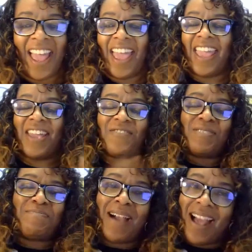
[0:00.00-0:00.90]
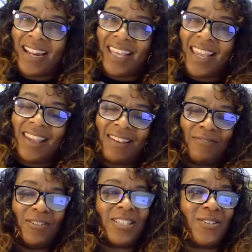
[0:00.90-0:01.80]
Hey, everybody.
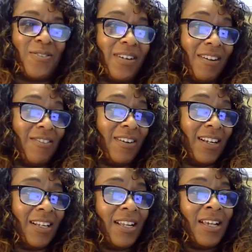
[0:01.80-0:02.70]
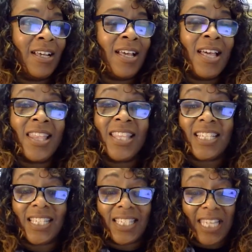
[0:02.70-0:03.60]
What's going on?
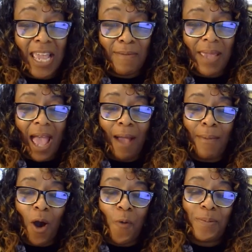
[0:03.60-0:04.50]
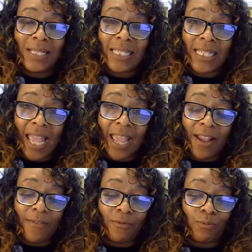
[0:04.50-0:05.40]
This is Tammy. I'm open today,
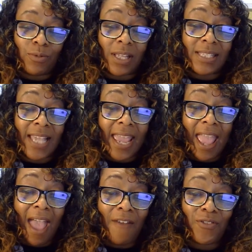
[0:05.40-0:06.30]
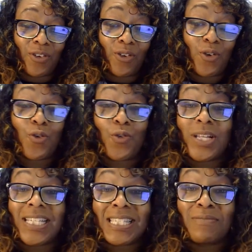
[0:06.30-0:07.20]
the day after
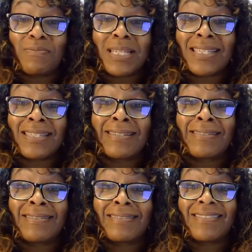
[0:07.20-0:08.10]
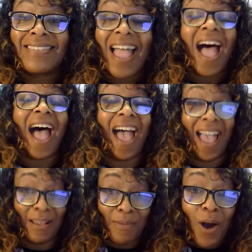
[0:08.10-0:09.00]
Christmas.
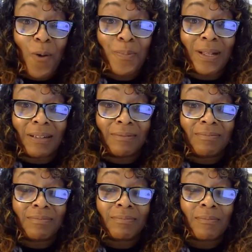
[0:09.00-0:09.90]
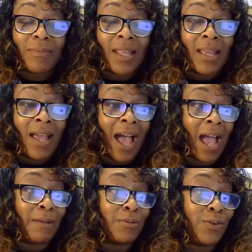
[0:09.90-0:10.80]
I am open.
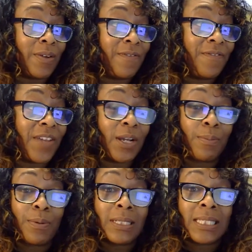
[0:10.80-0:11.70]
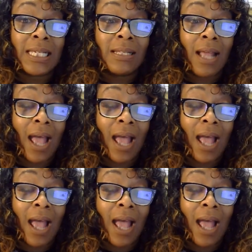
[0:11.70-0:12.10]
I am doing fingerprinting.